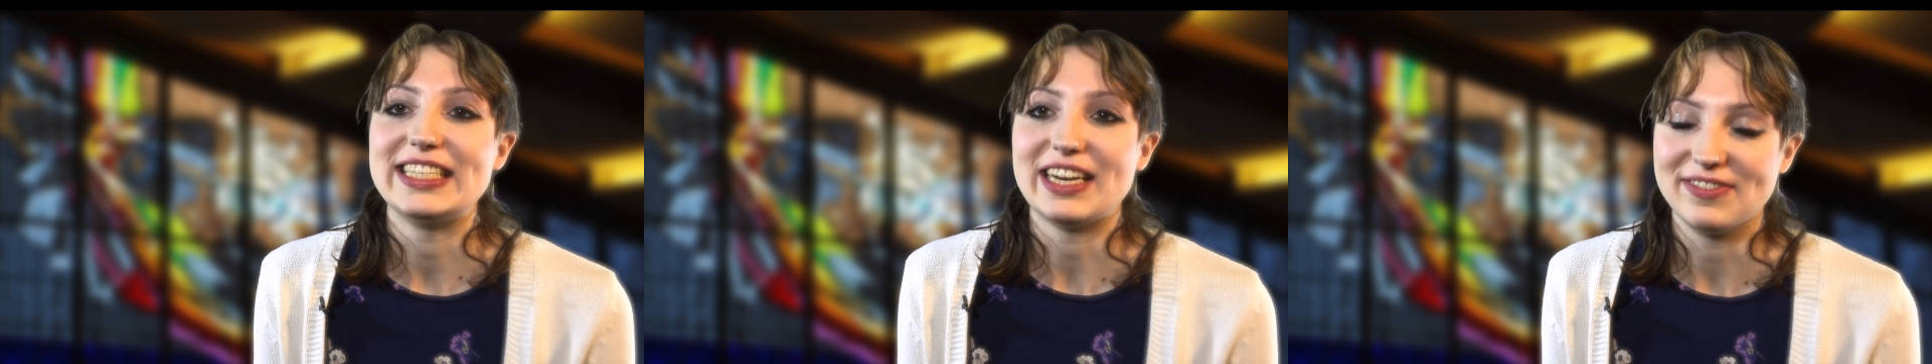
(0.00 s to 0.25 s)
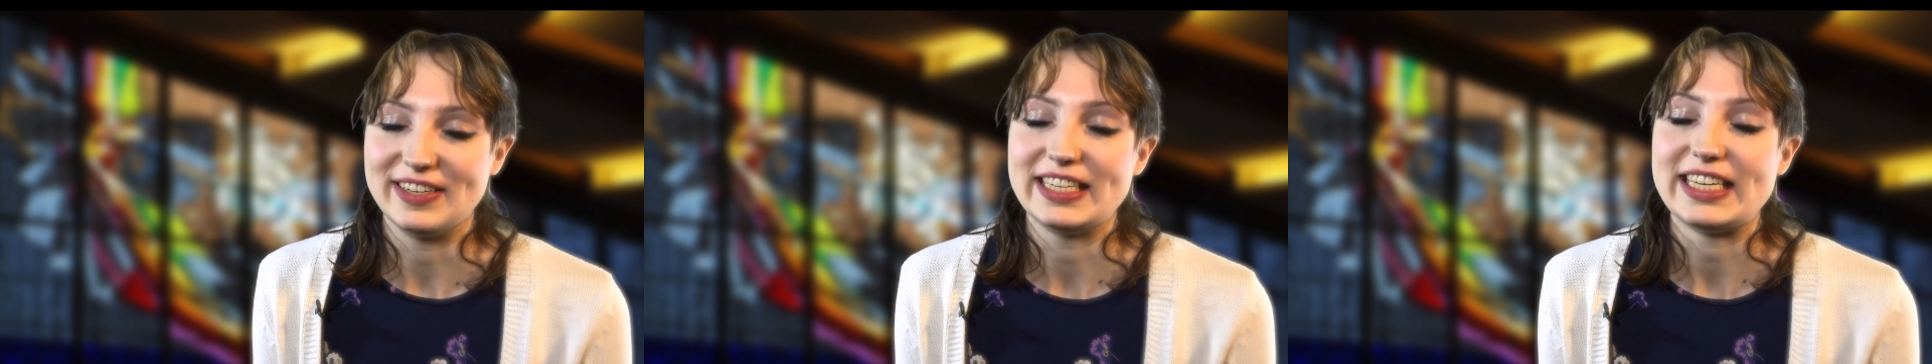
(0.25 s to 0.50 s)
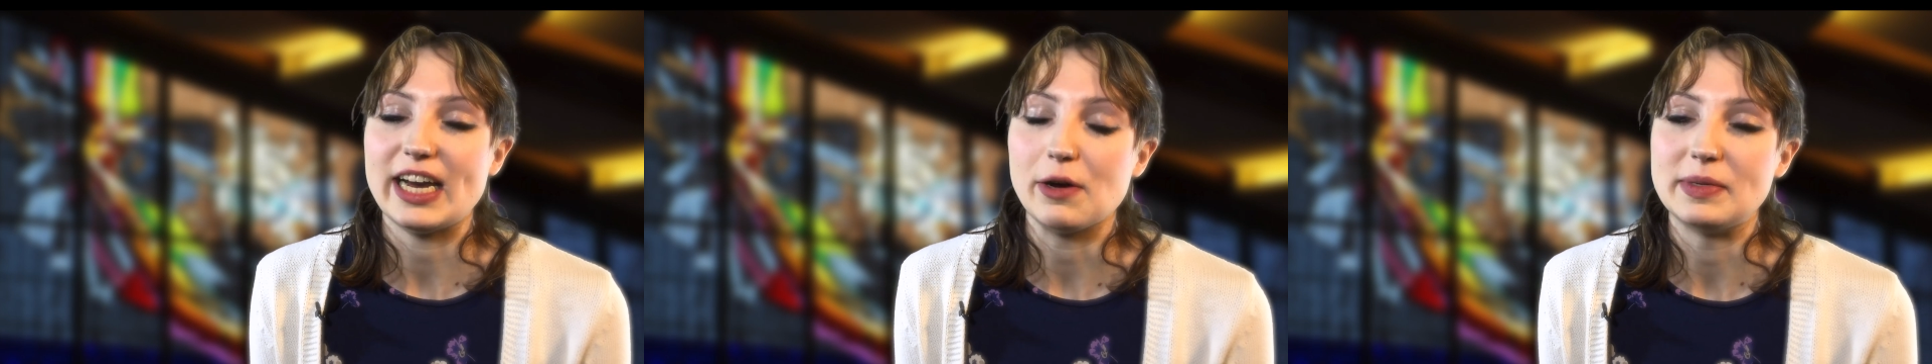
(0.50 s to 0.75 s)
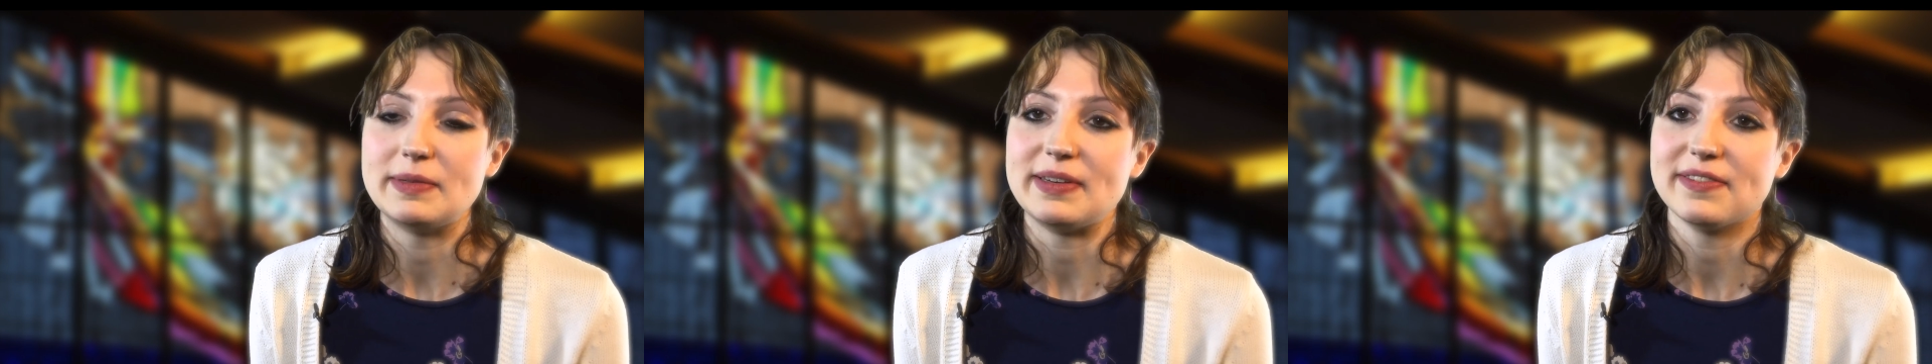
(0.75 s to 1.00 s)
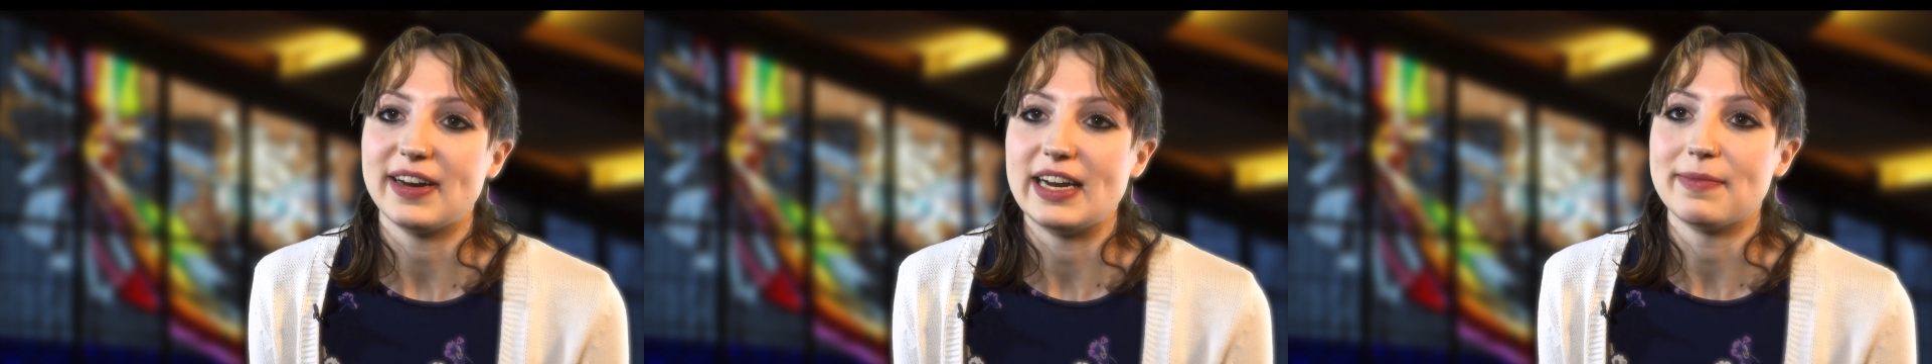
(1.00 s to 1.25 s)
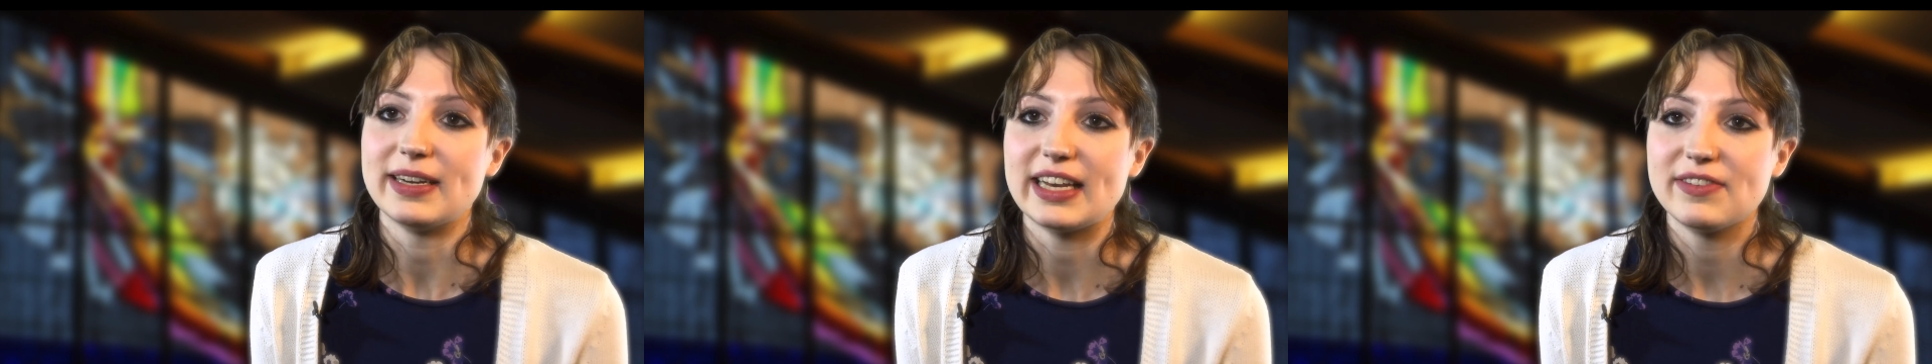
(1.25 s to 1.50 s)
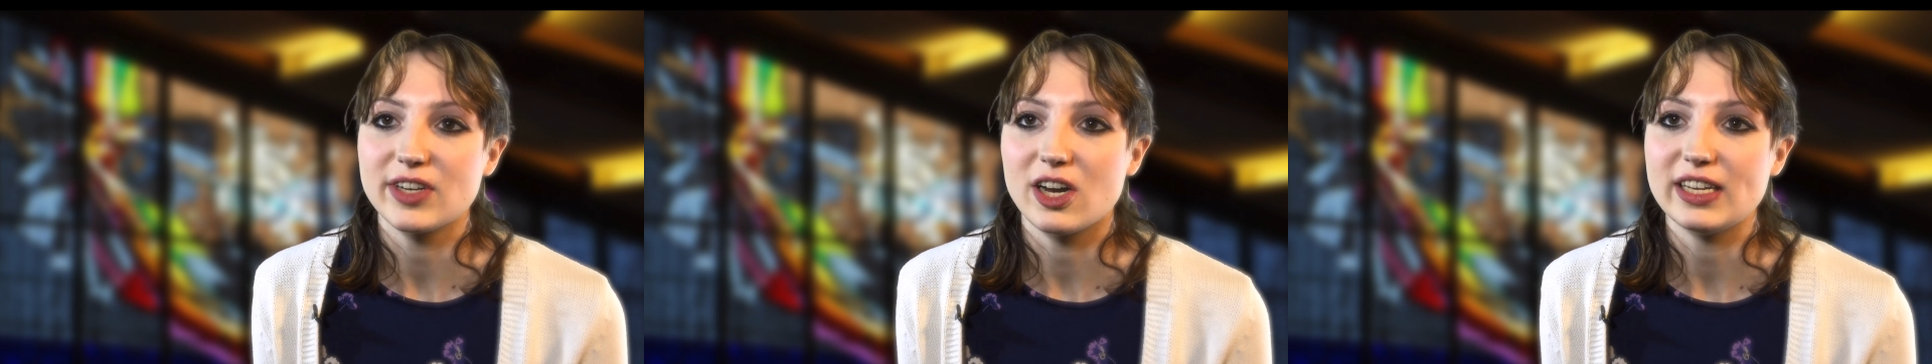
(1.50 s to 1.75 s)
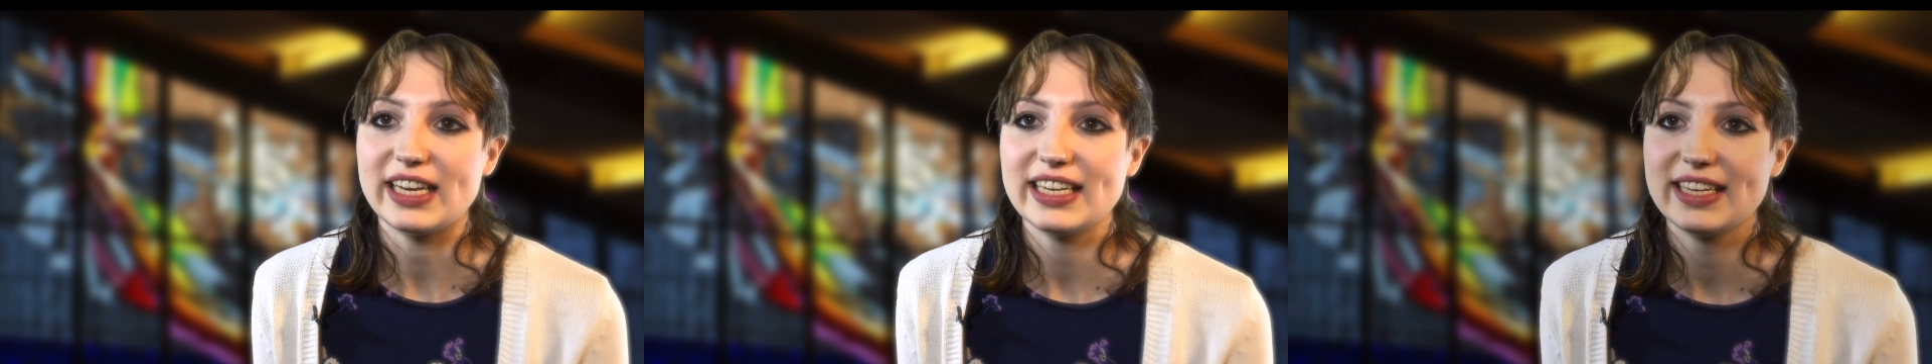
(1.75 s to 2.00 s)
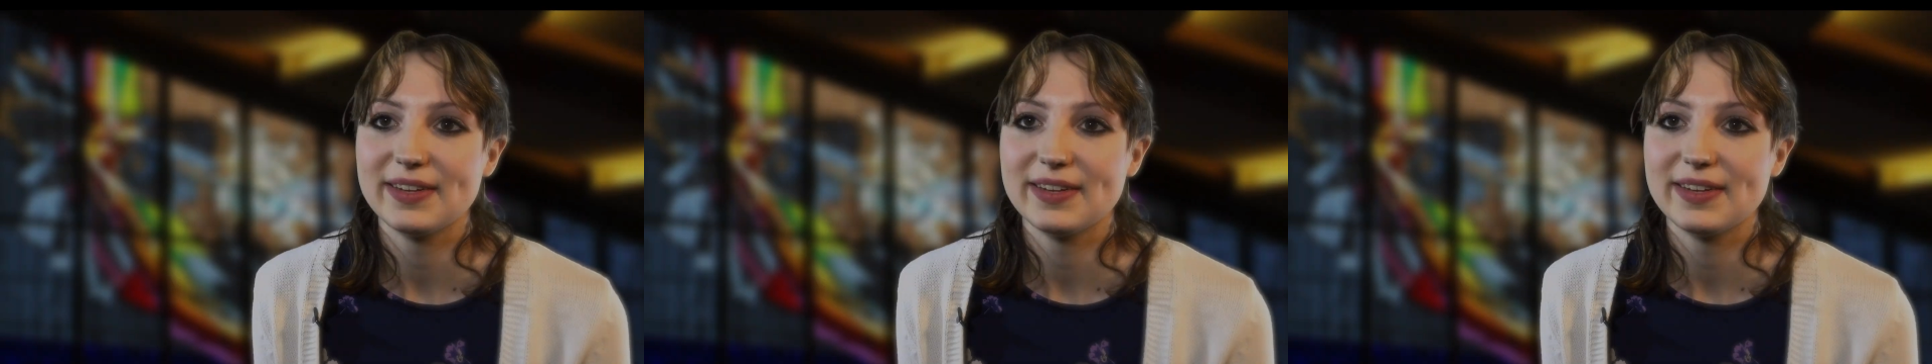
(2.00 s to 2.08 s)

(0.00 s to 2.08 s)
definitely helped me find my life calling.